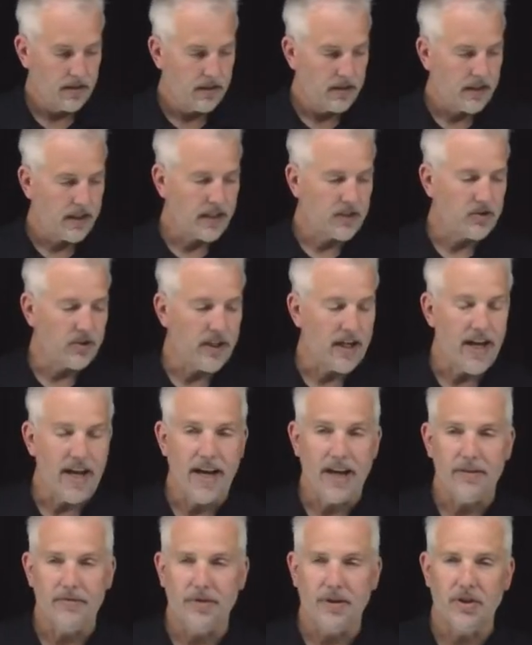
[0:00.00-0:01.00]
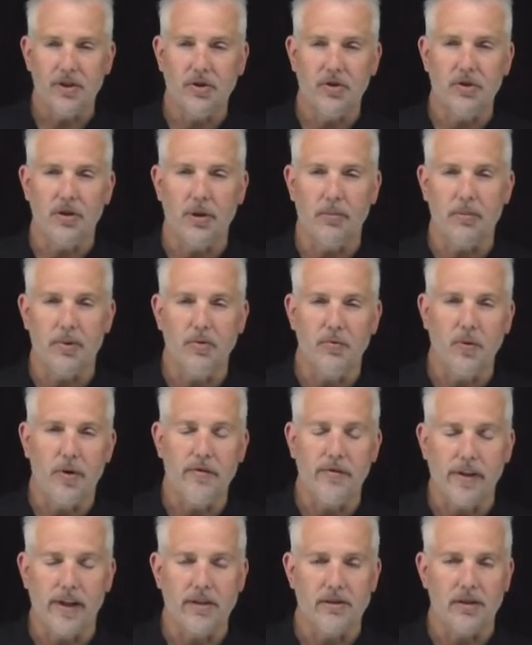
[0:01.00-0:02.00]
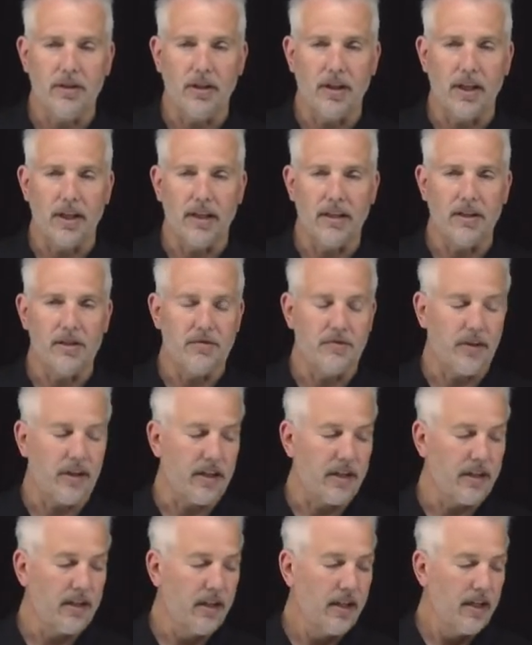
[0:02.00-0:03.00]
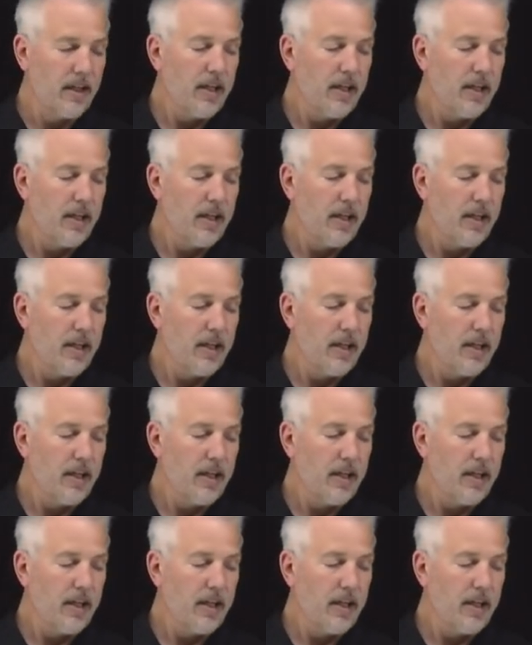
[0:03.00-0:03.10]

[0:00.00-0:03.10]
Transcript: Actually, a half integer number of wavelengths of the light is fine.